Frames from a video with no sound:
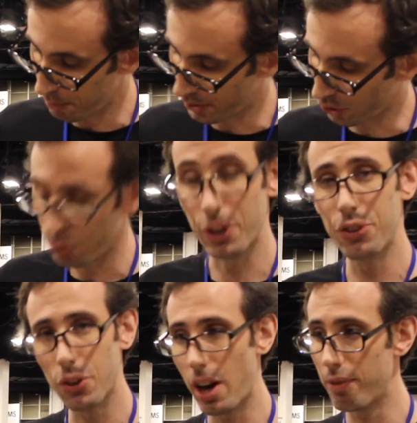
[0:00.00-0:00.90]
It's a
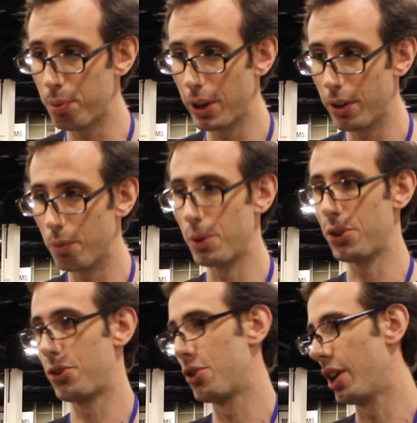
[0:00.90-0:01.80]
risograph print,
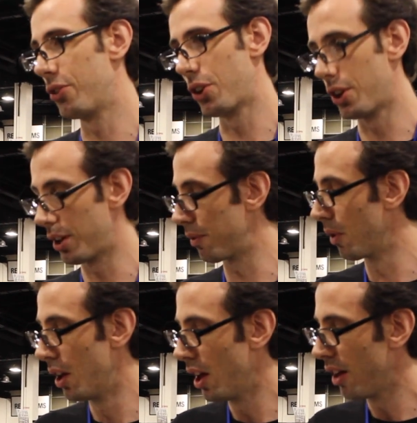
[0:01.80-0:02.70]
which is a
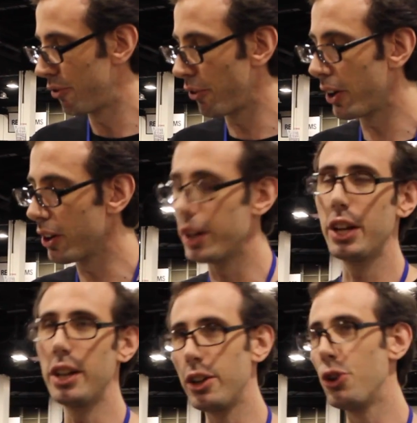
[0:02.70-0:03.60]

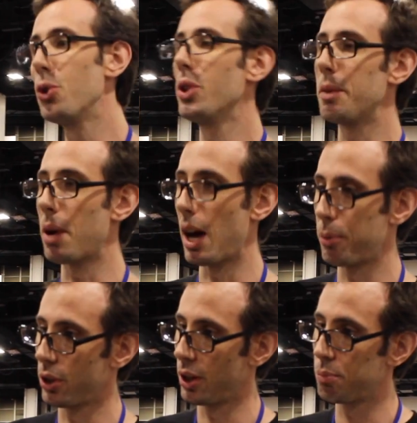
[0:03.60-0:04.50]
fairly newly
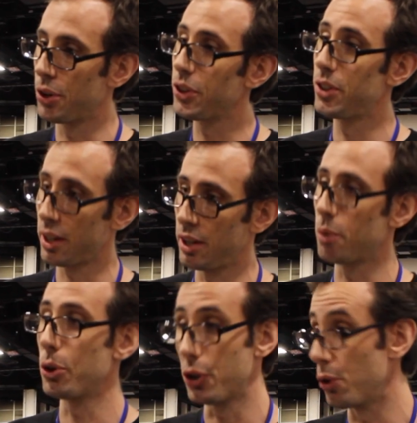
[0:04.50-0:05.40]
popular printing
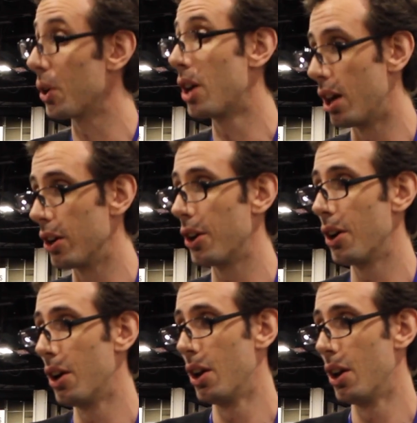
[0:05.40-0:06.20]
technique where you can do a color